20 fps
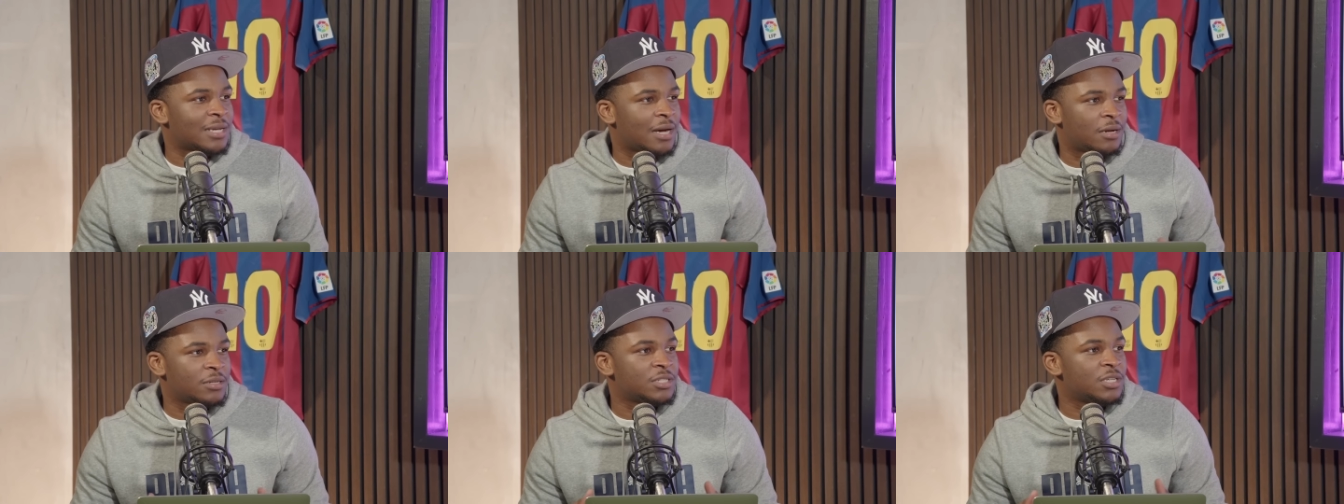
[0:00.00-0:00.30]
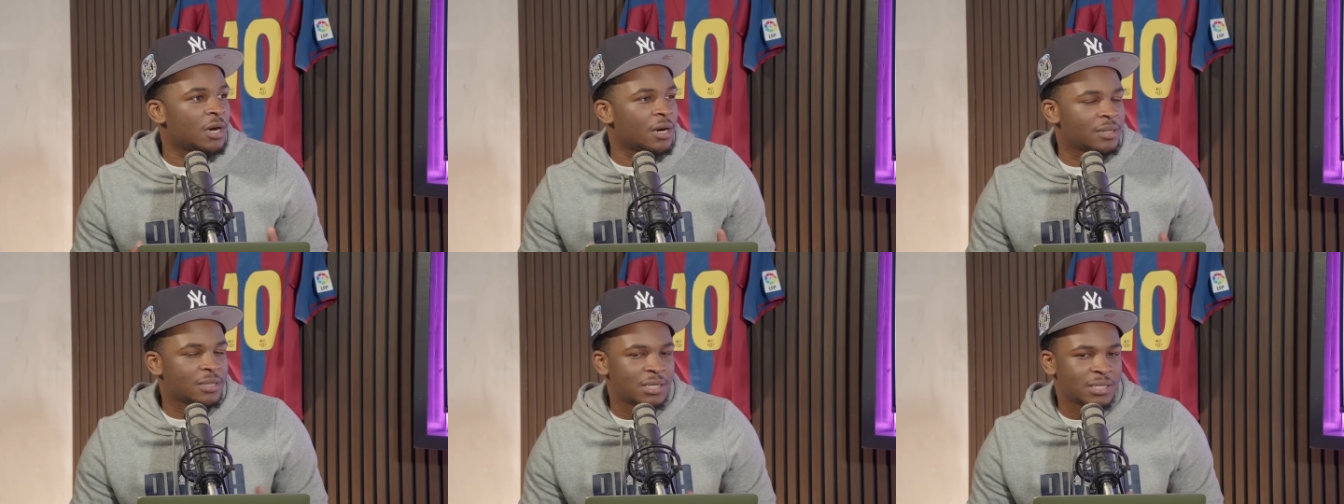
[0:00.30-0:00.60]
I was
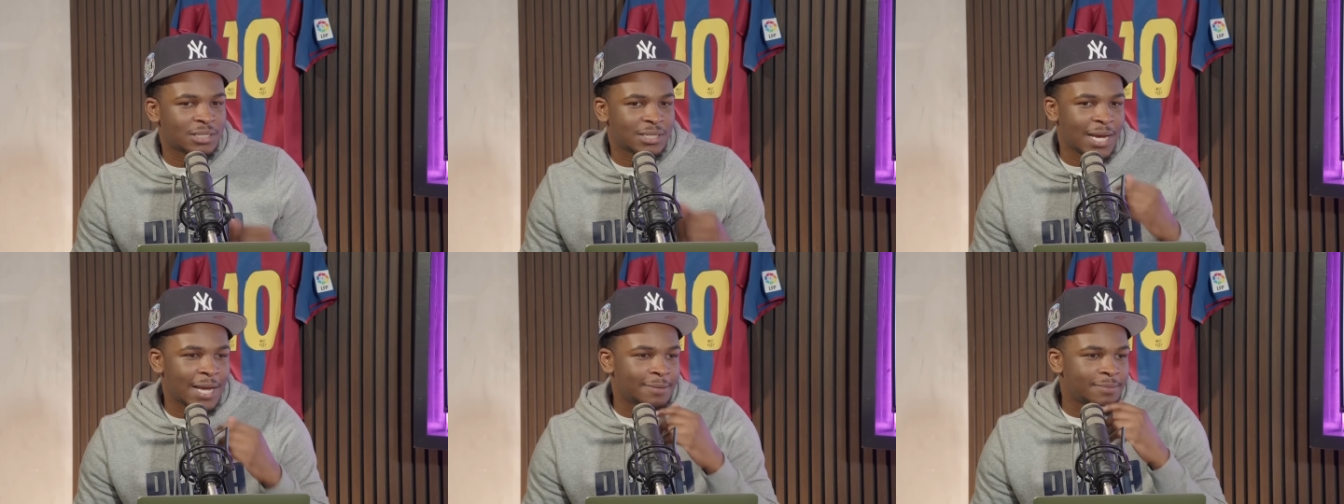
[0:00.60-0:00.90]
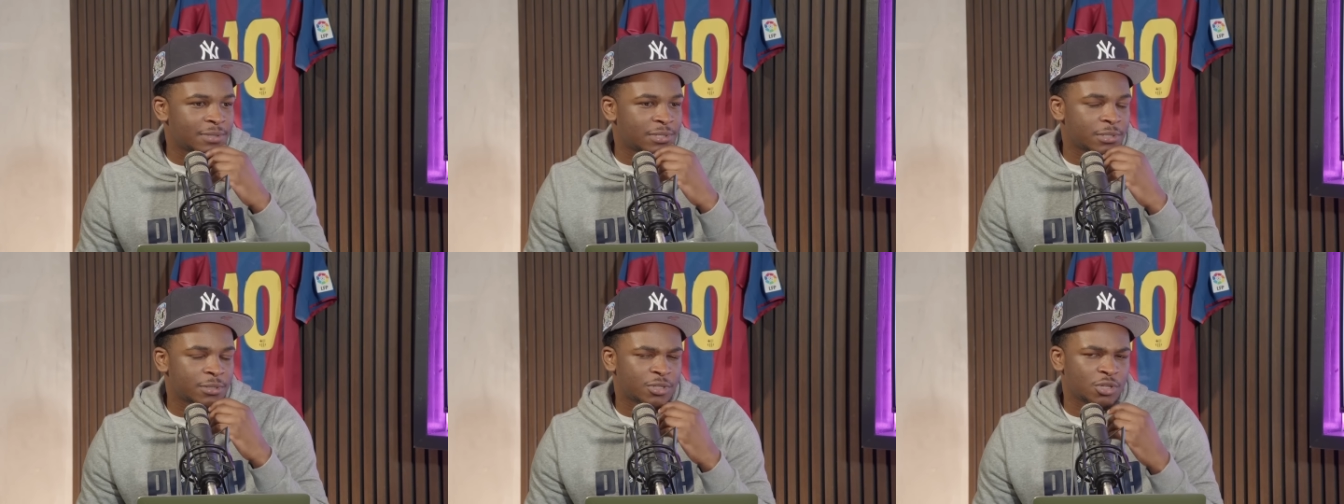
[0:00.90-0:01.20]
young these
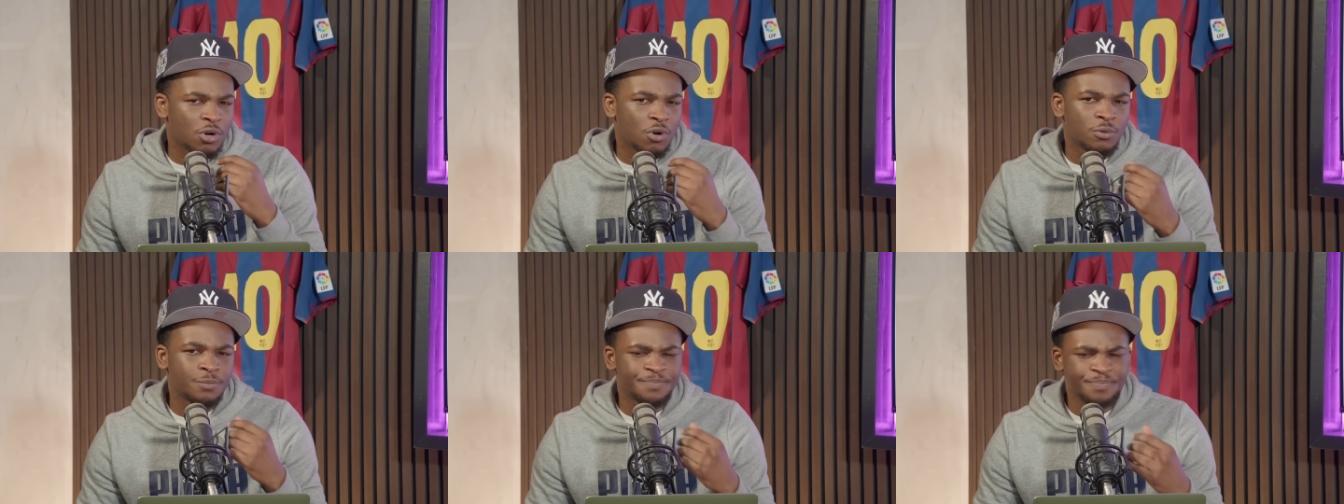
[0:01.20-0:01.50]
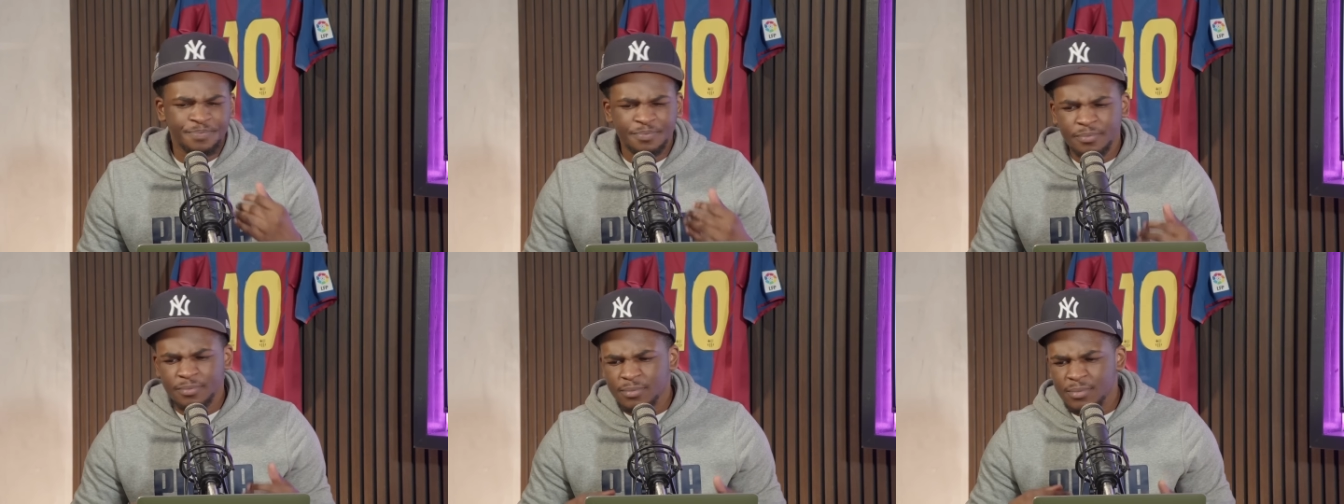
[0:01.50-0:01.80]
times, so
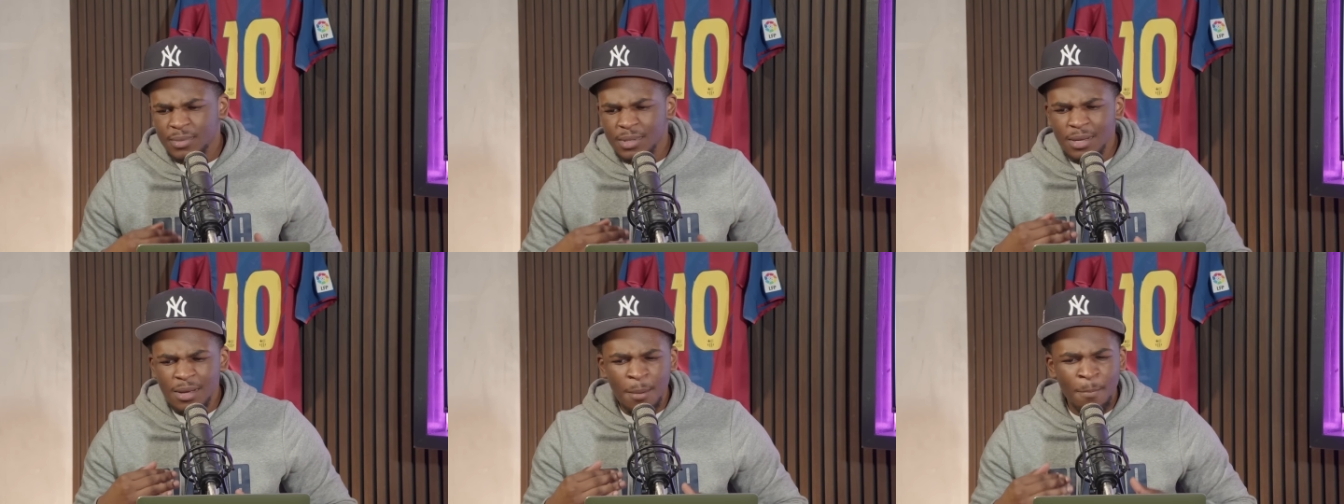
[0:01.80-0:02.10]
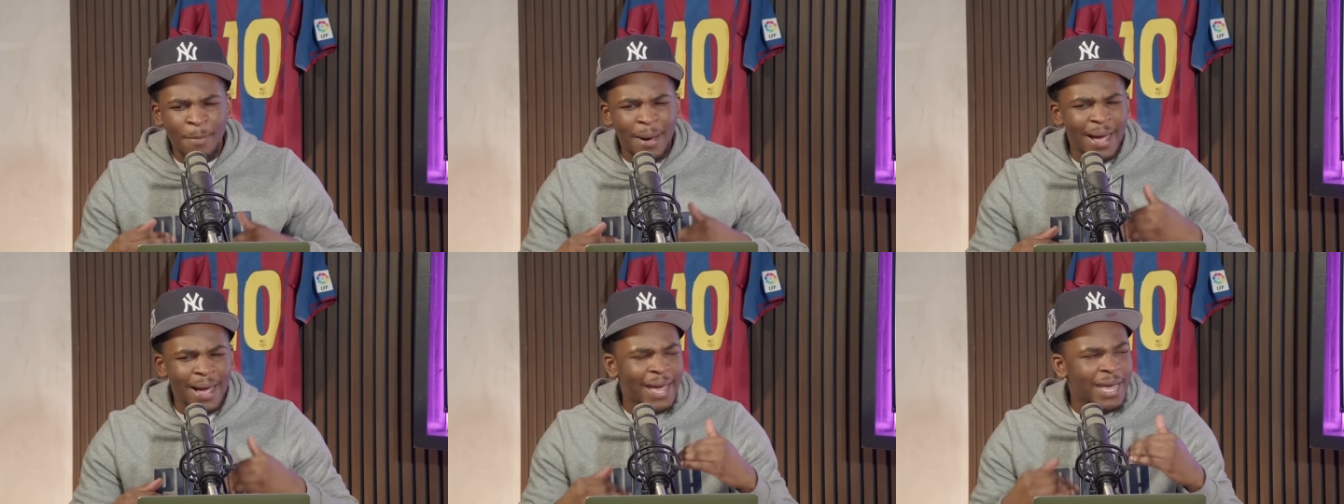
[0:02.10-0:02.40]

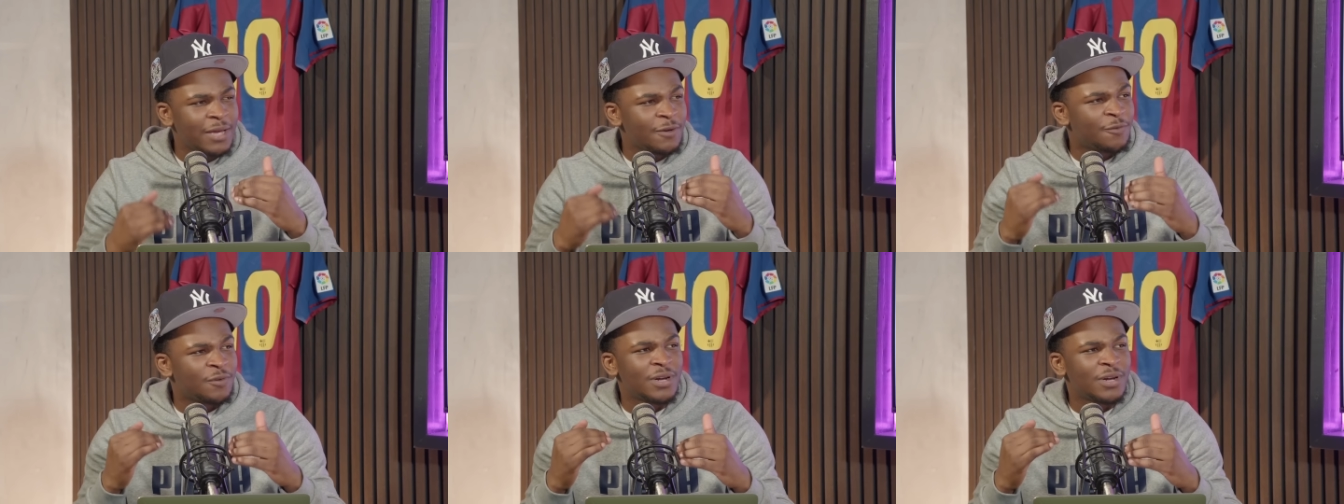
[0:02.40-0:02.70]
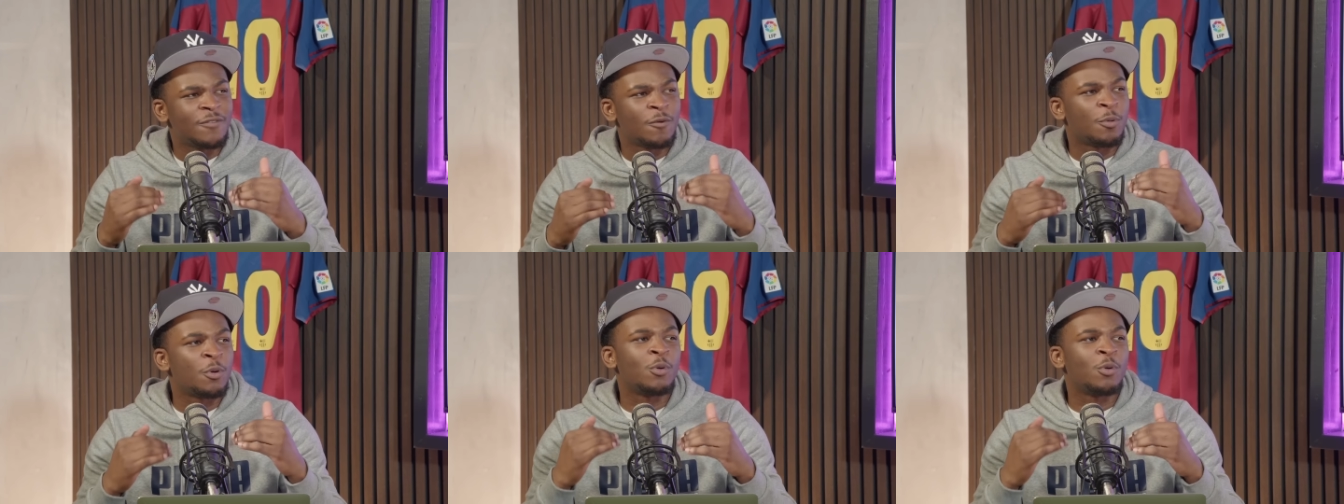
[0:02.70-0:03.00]
my hate for
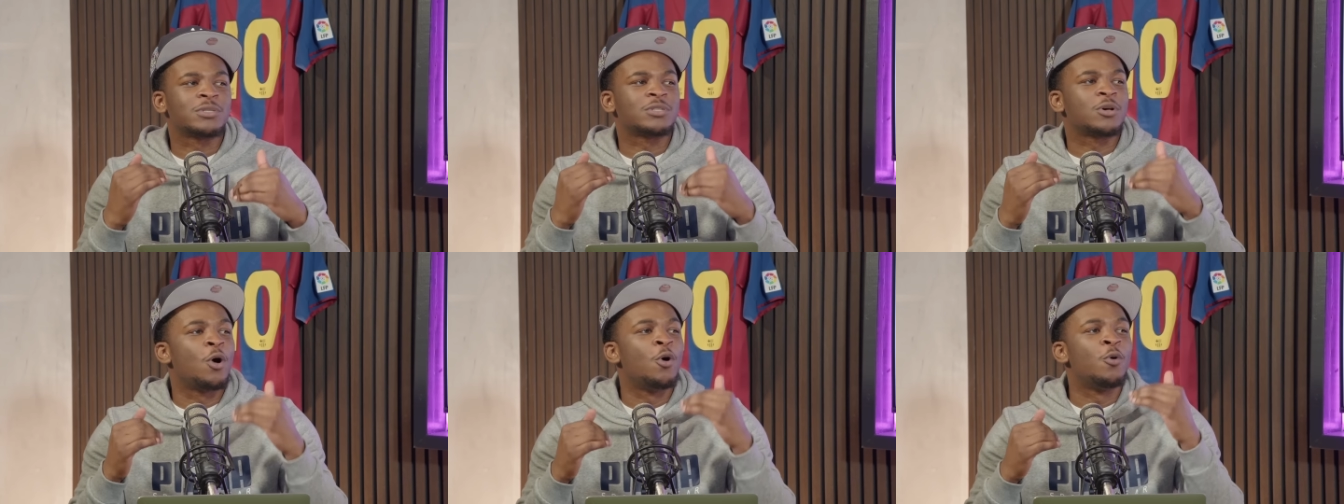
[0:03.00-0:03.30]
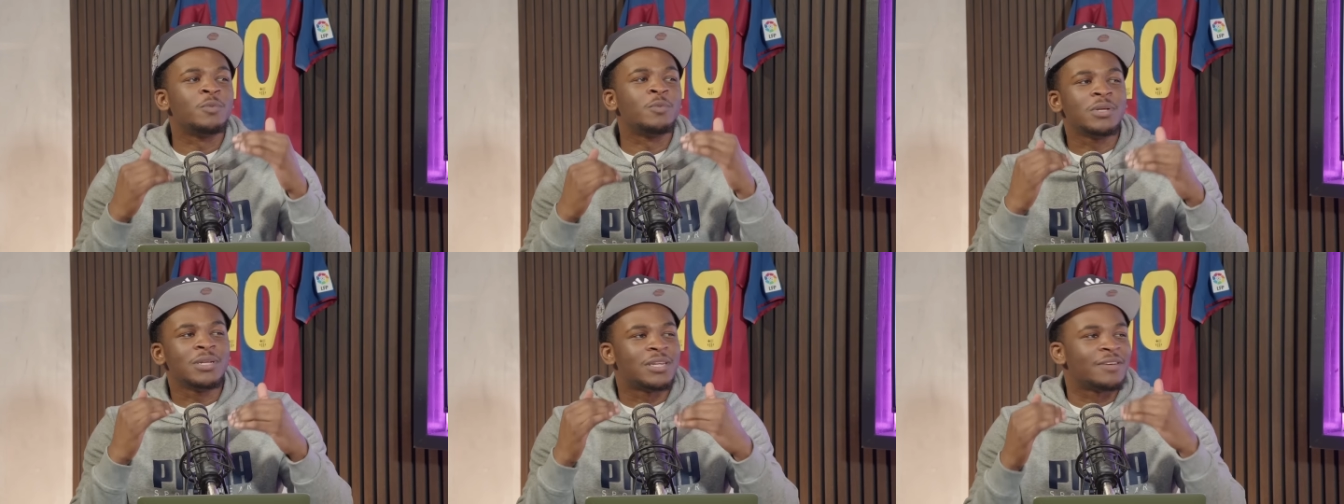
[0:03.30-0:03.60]
Liverpool is
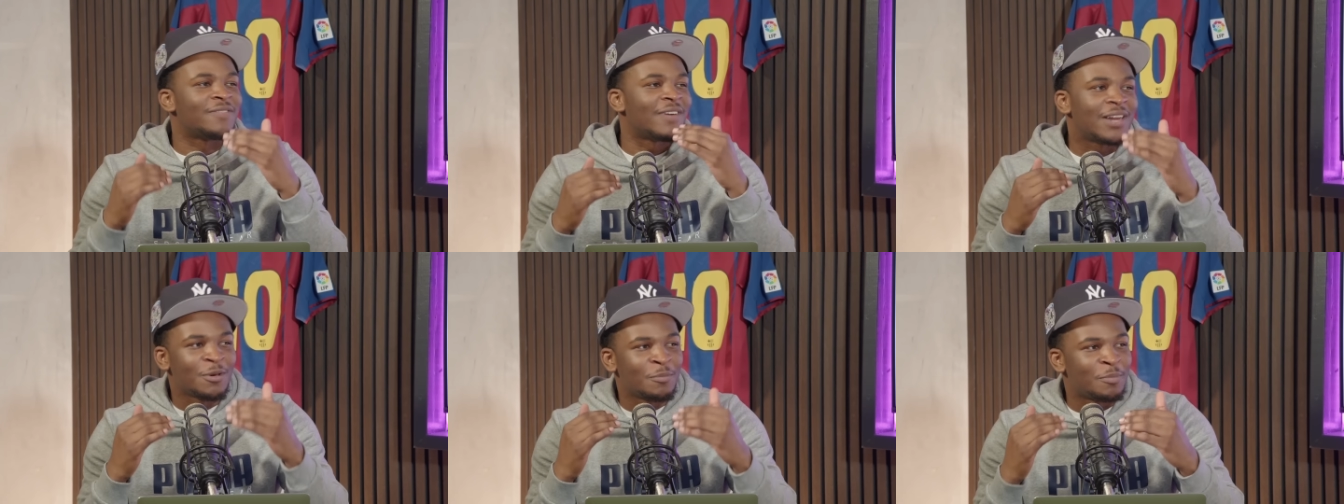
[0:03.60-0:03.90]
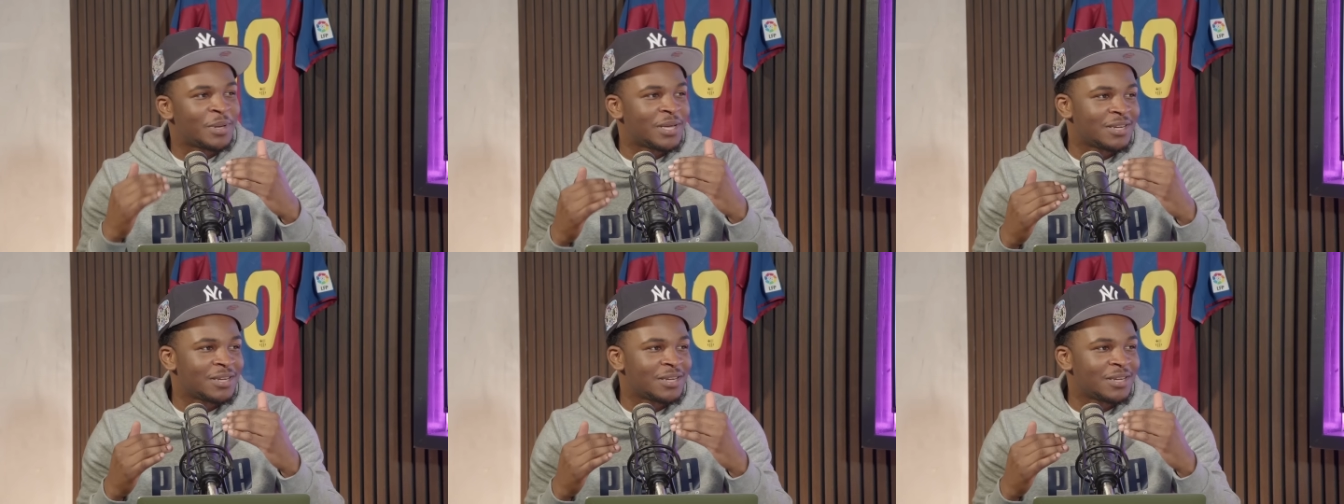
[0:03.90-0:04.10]
only developing.